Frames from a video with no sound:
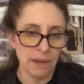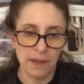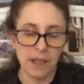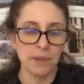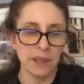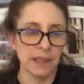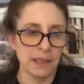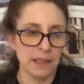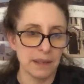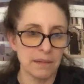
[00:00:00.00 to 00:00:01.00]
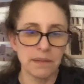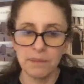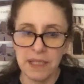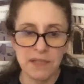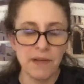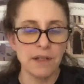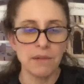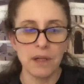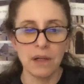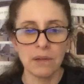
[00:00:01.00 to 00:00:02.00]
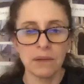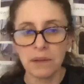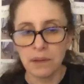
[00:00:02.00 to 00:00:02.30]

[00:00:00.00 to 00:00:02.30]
they really did. Mies van der Rohe,